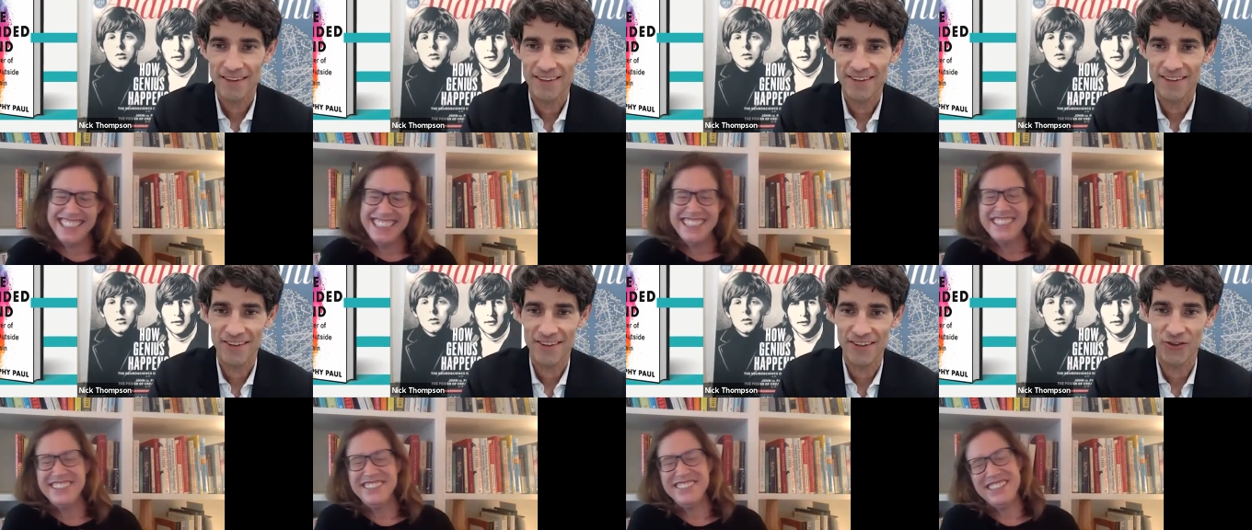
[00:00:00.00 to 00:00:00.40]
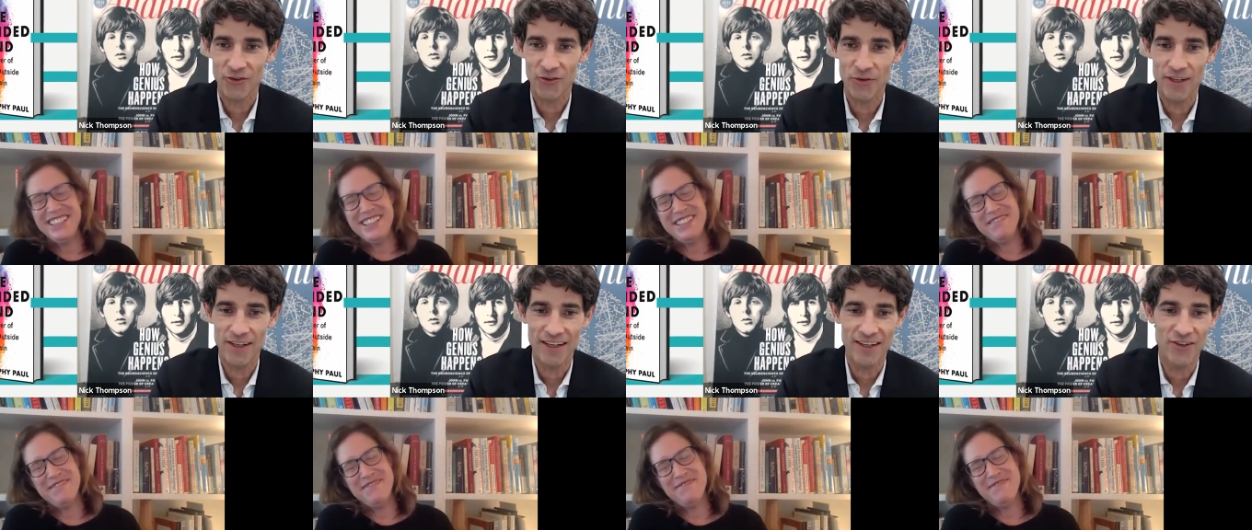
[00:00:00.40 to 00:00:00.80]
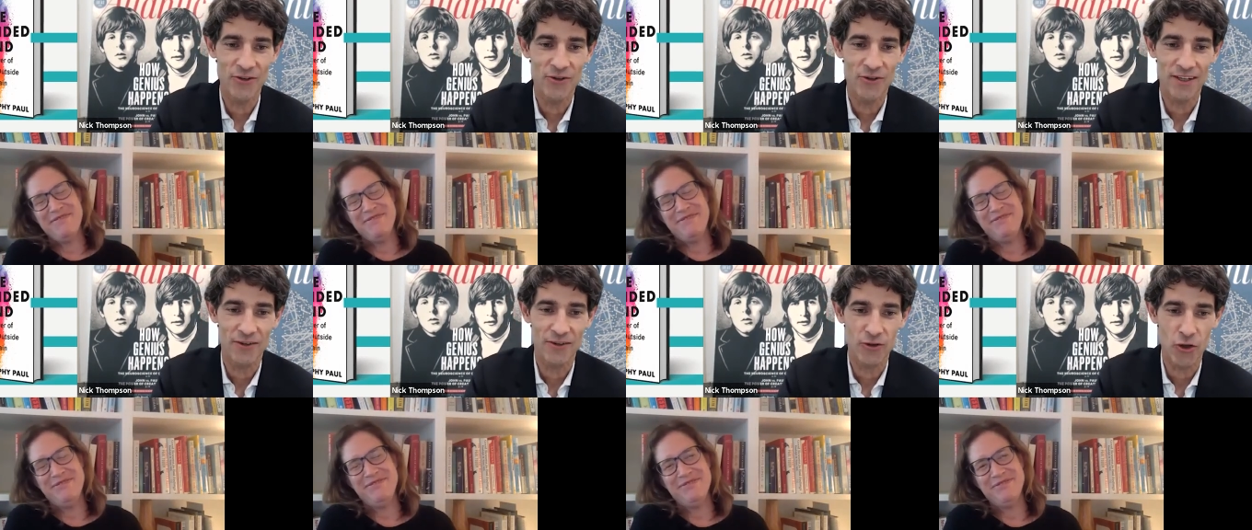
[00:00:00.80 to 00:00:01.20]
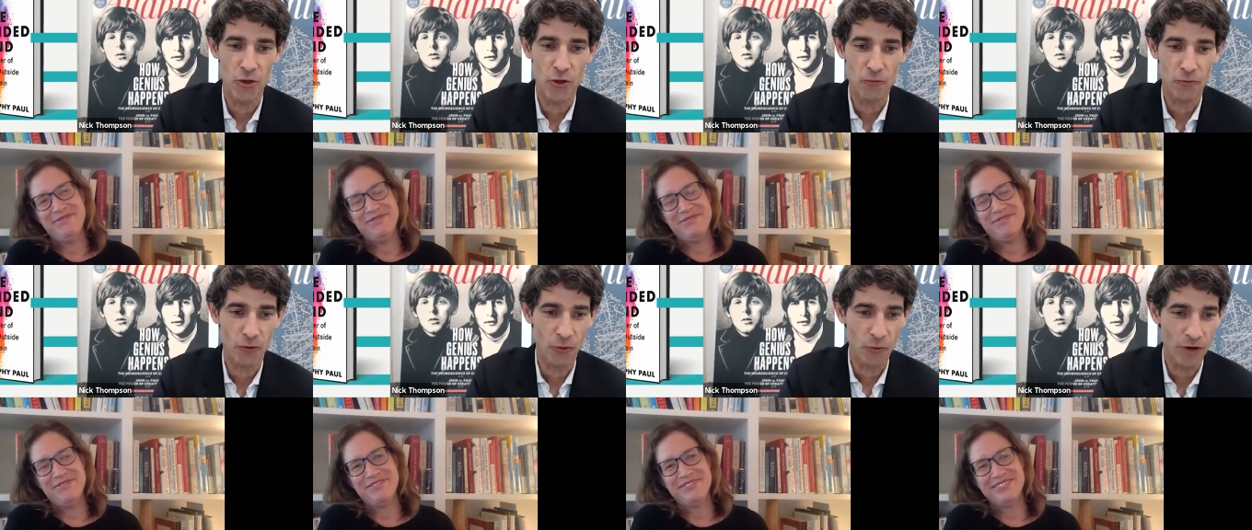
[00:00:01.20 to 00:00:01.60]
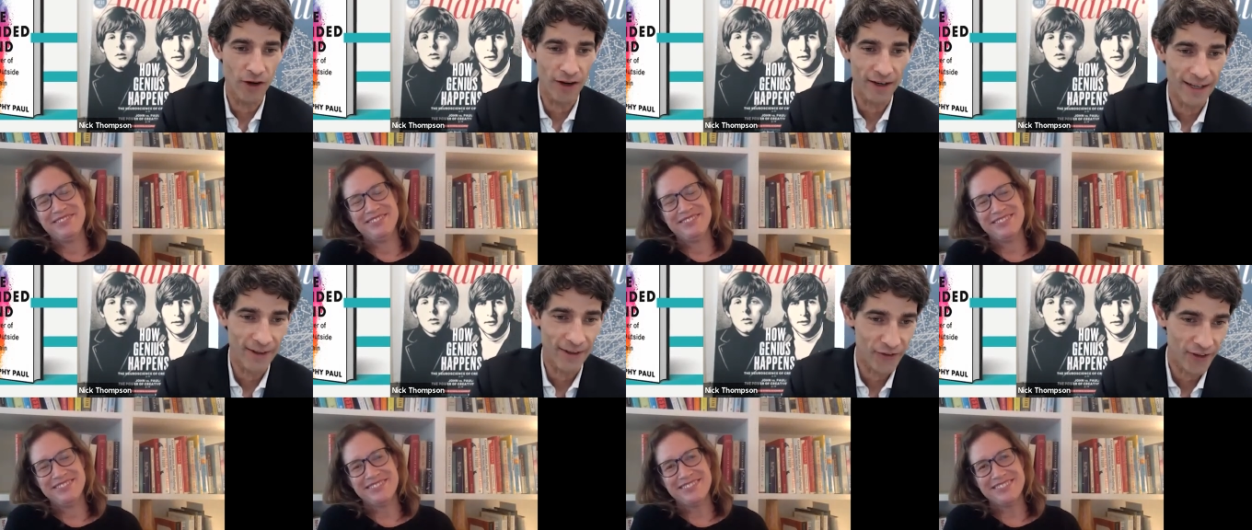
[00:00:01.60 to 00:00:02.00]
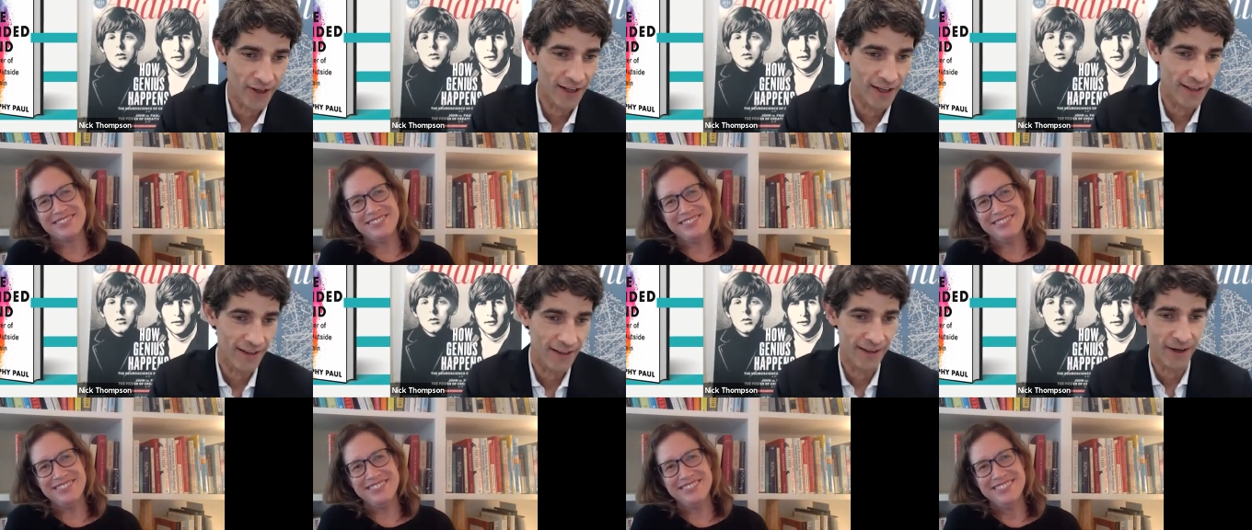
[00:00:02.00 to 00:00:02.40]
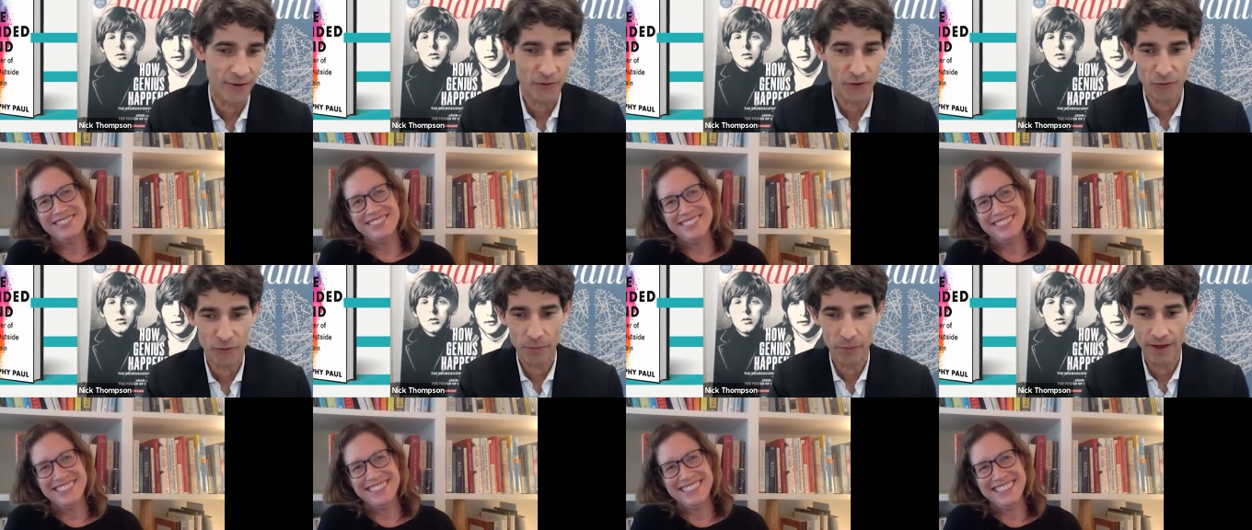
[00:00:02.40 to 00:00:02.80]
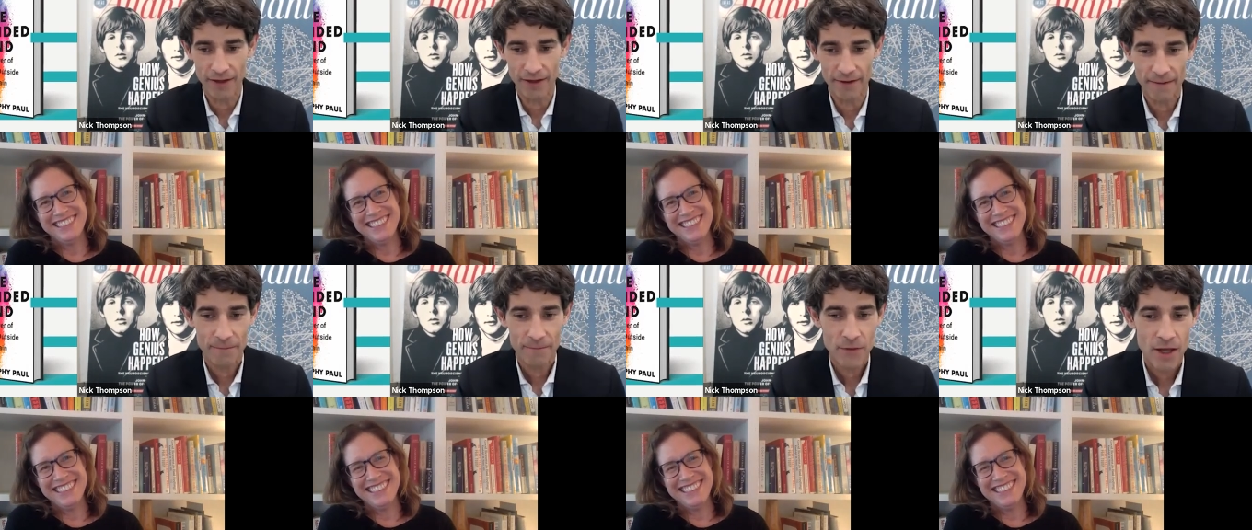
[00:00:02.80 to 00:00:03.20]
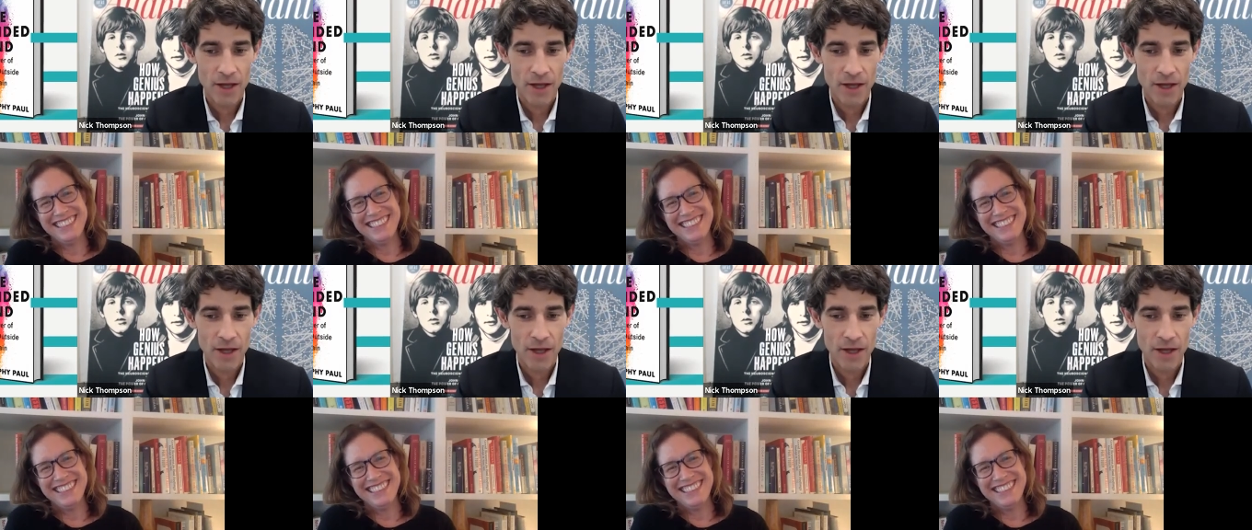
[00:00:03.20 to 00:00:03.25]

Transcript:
Speaker 1: Lisa can tweet, and you can go for a walk outside and not respond.